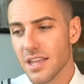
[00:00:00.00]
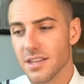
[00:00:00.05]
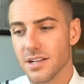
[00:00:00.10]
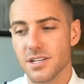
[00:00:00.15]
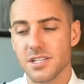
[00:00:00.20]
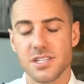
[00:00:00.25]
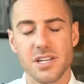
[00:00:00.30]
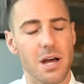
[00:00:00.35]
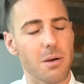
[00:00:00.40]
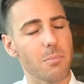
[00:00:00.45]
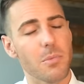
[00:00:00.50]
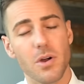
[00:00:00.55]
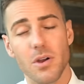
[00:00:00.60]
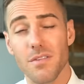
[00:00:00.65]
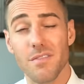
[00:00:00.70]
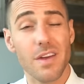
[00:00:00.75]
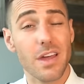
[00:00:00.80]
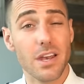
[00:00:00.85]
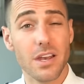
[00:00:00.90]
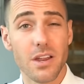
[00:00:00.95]
they're just not
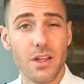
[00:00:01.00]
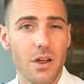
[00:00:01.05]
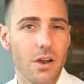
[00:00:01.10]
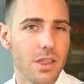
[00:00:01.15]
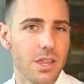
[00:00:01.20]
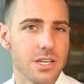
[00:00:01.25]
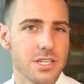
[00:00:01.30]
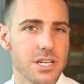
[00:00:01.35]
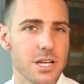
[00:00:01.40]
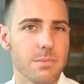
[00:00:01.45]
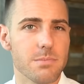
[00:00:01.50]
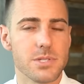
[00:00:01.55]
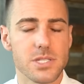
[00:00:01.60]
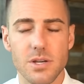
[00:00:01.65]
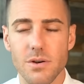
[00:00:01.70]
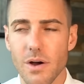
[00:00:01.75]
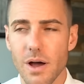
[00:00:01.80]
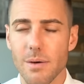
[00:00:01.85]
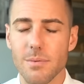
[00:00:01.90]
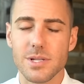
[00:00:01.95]
motivated to go to the gym.
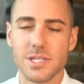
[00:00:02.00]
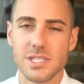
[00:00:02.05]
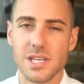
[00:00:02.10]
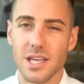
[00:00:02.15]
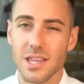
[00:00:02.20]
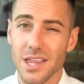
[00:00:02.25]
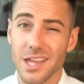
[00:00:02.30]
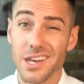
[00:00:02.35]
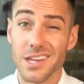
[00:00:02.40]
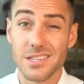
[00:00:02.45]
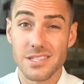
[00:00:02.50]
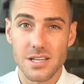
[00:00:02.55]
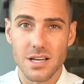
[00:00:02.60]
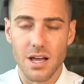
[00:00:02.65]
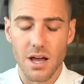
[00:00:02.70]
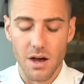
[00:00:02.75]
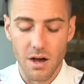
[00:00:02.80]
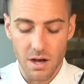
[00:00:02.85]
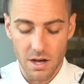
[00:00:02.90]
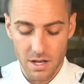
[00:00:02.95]
So I would say that is a
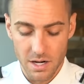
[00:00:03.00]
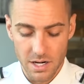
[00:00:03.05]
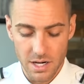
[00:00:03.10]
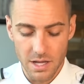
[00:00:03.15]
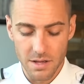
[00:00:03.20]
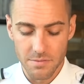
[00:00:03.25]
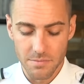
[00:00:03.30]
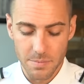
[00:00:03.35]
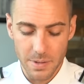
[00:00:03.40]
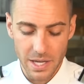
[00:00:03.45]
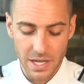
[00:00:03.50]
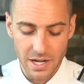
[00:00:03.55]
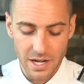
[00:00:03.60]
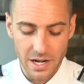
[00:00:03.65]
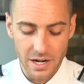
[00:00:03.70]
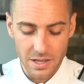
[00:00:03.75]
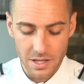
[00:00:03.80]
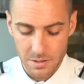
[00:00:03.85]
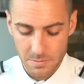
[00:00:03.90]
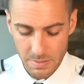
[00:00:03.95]
con of being an
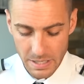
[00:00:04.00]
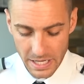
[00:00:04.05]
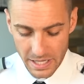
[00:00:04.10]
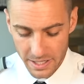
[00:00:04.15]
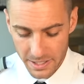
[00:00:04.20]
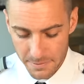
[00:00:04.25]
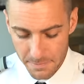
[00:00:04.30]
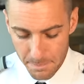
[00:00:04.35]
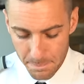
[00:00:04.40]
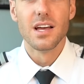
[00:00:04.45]
airline pilot.